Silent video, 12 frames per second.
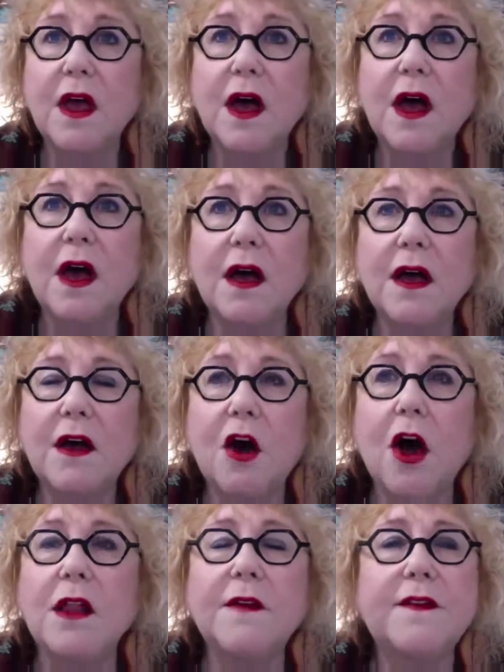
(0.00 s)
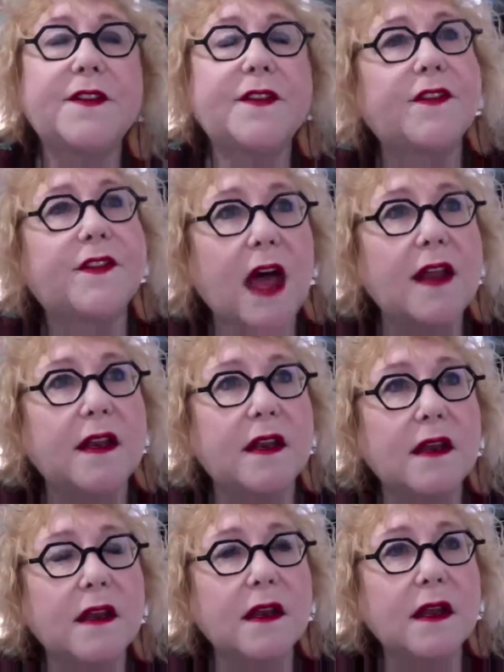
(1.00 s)
all of a
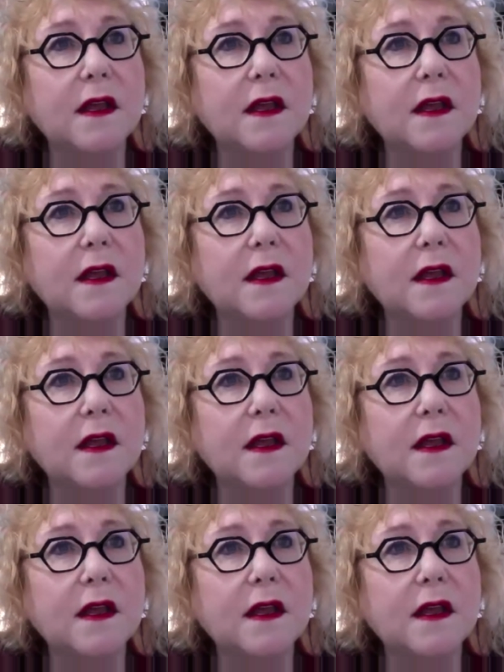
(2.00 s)
sudden,